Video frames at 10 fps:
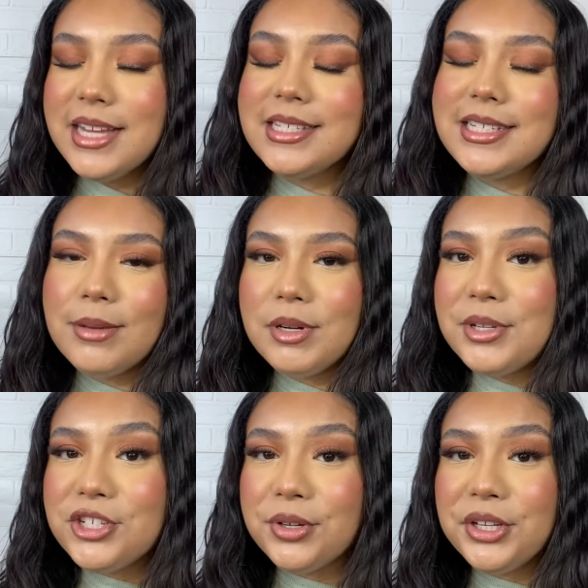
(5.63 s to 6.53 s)
Today I'm going to be
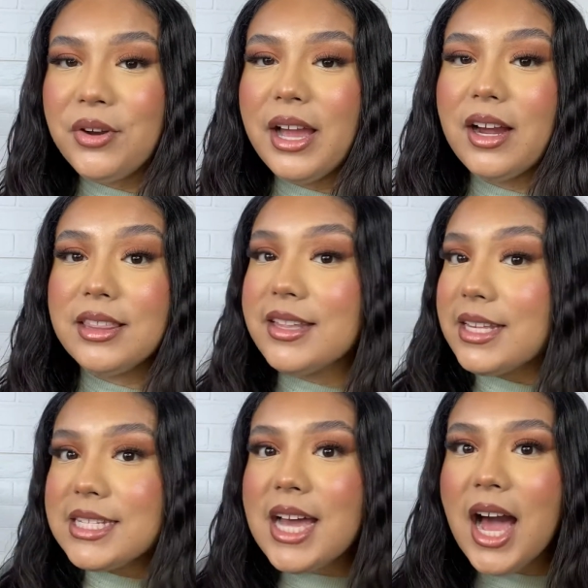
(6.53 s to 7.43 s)
showing you how I got this
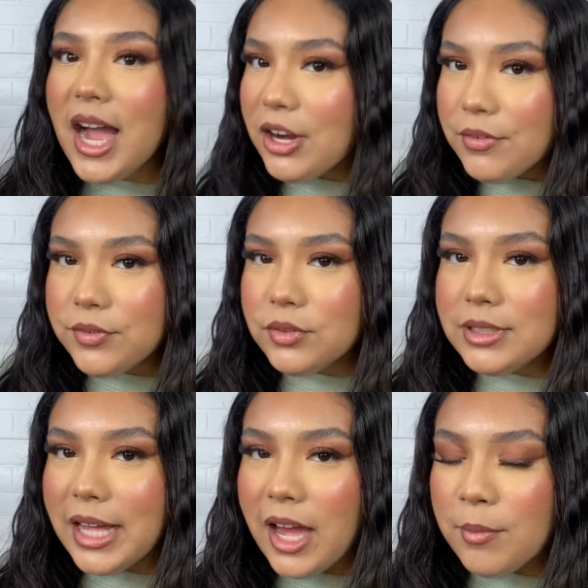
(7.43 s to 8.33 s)
entire full
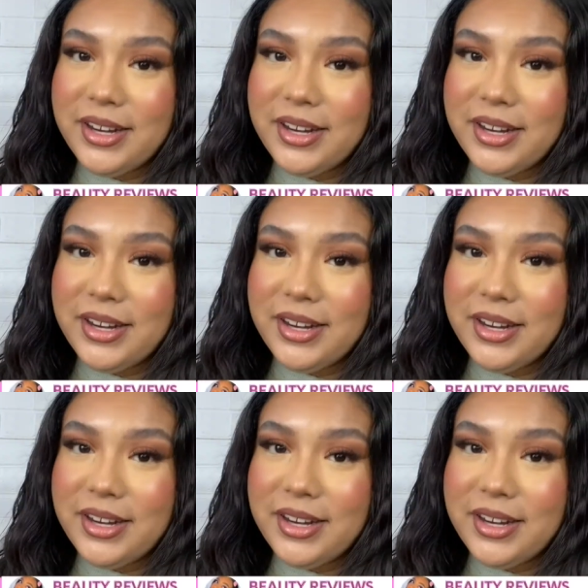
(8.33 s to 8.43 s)
glam.